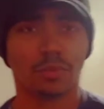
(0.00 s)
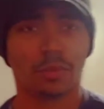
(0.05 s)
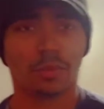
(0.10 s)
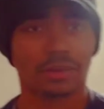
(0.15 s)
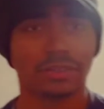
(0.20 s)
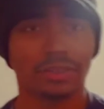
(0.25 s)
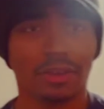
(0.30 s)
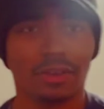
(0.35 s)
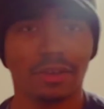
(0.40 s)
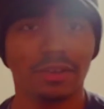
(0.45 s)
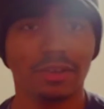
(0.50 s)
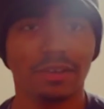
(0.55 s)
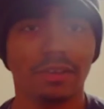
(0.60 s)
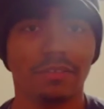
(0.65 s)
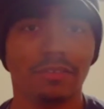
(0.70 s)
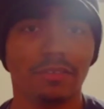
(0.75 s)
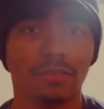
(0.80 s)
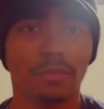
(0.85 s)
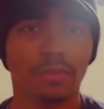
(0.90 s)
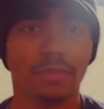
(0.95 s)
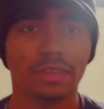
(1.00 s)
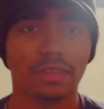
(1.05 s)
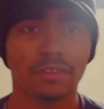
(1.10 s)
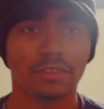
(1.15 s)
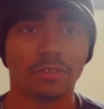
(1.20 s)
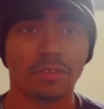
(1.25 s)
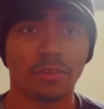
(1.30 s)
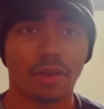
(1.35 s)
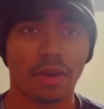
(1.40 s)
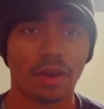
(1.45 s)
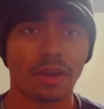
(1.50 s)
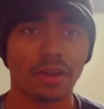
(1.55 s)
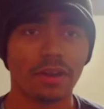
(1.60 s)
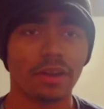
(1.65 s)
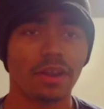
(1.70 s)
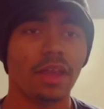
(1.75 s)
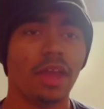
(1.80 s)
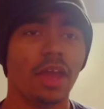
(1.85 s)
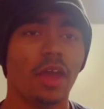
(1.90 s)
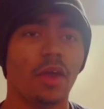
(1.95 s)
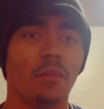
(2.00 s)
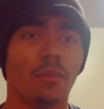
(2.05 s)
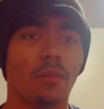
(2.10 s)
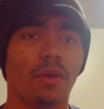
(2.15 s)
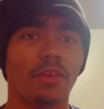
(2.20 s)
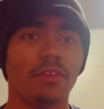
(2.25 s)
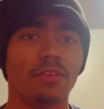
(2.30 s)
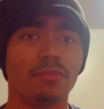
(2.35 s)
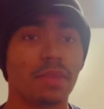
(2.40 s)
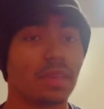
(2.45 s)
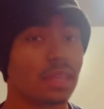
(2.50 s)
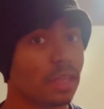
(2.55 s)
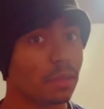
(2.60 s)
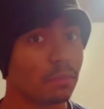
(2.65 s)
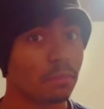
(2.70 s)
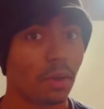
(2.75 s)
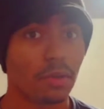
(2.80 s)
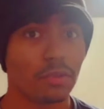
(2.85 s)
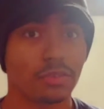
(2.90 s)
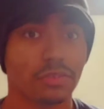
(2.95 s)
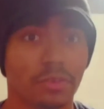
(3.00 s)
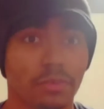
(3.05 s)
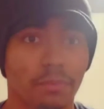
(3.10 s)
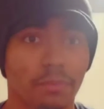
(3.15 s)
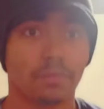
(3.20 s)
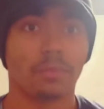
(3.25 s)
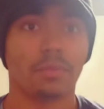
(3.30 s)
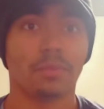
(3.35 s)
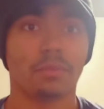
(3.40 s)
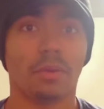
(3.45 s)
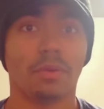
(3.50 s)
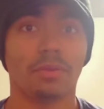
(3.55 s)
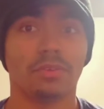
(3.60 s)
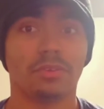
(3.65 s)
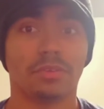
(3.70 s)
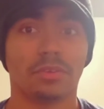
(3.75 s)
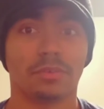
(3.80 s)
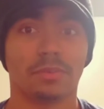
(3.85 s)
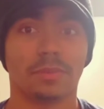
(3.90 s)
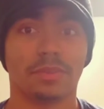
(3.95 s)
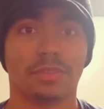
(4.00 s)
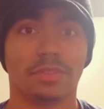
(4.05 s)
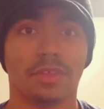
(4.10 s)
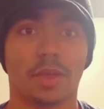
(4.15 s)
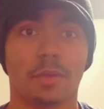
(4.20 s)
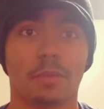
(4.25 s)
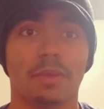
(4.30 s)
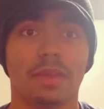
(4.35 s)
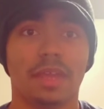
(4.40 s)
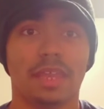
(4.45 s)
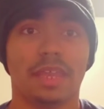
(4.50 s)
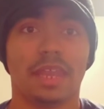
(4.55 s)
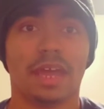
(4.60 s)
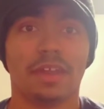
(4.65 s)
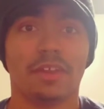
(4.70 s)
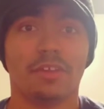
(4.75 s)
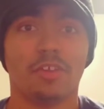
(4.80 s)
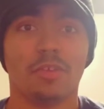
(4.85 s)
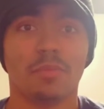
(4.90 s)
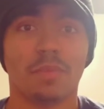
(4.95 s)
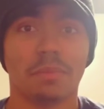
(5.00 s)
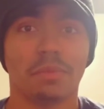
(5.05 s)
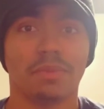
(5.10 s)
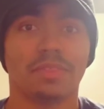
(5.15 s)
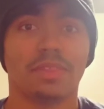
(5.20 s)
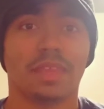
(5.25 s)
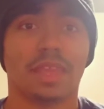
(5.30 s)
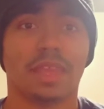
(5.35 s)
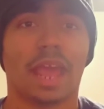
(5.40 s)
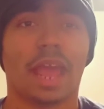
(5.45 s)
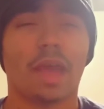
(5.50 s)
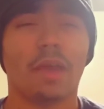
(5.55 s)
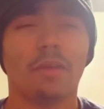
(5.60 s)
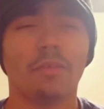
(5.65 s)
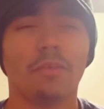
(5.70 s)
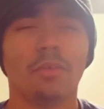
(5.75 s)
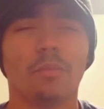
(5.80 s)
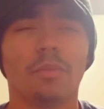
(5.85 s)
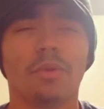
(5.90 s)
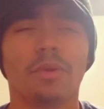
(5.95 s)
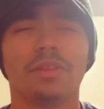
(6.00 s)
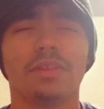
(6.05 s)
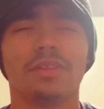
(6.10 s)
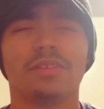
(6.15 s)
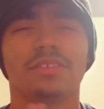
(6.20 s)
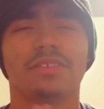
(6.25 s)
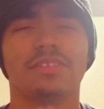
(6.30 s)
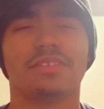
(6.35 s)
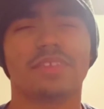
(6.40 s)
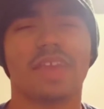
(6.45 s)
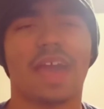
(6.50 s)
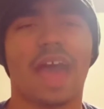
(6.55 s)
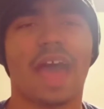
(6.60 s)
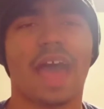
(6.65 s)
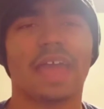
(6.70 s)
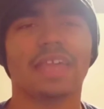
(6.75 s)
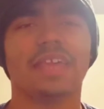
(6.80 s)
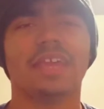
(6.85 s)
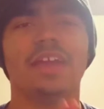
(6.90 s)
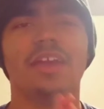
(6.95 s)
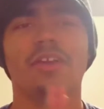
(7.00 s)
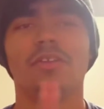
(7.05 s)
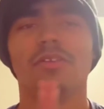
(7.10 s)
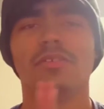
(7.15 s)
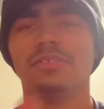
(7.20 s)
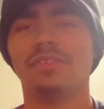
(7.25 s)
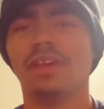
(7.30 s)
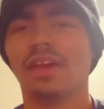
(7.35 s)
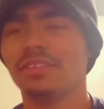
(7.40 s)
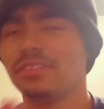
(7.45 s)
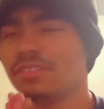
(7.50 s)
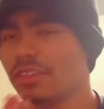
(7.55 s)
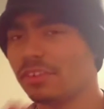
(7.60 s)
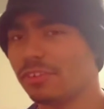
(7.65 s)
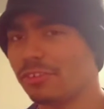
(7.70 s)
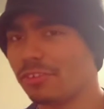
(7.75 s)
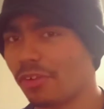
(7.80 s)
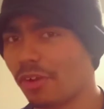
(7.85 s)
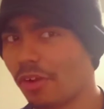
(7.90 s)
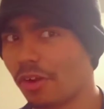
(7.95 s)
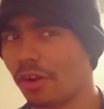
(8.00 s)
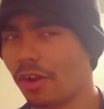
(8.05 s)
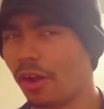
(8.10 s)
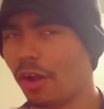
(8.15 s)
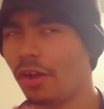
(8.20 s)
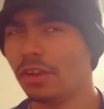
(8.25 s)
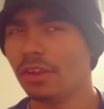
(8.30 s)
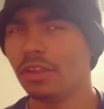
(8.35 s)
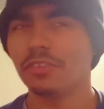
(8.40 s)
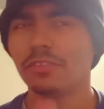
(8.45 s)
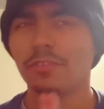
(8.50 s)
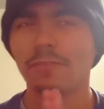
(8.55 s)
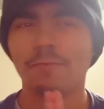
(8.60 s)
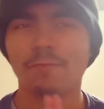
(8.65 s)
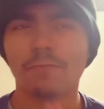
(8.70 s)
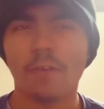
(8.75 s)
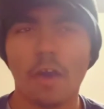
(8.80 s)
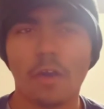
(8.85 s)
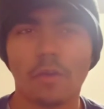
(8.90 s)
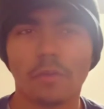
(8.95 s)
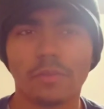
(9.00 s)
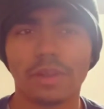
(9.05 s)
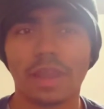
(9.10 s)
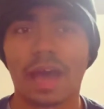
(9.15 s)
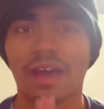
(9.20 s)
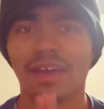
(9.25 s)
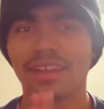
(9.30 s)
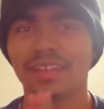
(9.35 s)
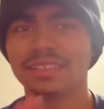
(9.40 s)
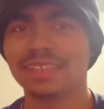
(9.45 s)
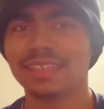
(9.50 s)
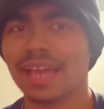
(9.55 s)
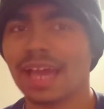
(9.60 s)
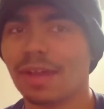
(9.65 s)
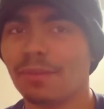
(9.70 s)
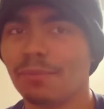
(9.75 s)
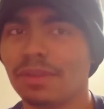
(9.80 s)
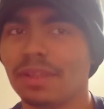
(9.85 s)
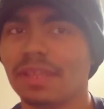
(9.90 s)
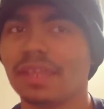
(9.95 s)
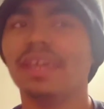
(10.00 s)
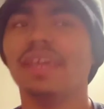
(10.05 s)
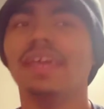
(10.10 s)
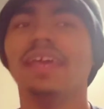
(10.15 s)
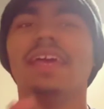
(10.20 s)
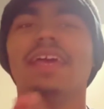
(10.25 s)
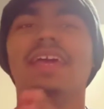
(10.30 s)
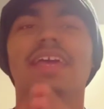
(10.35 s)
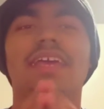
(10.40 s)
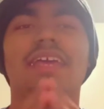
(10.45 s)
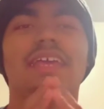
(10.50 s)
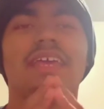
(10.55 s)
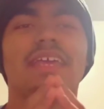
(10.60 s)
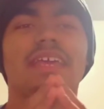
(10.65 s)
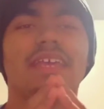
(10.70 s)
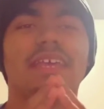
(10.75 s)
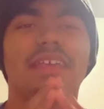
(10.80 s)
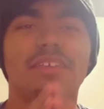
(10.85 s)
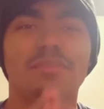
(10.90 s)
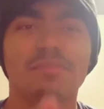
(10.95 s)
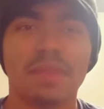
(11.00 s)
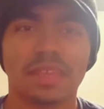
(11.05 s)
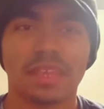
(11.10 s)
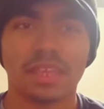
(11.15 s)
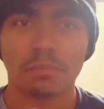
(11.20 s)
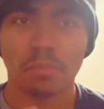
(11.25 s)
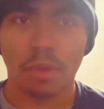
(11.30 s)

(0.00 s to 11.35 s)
worked on with digital art was making posters with them. Now I know you might be thinking, how in the world is this guy who does digital art on his phone, not on a tablet, is making